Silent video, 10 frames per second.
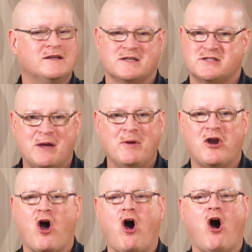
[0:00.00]
To sum it
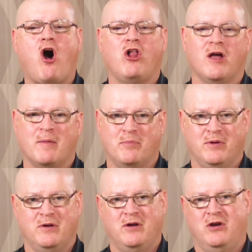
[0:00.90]
all up,
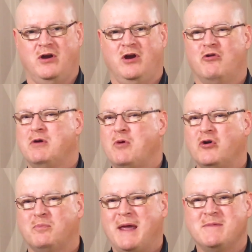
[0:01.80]

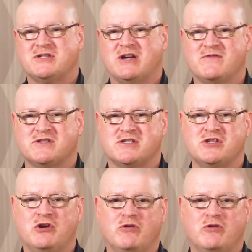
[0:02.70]
remote payment services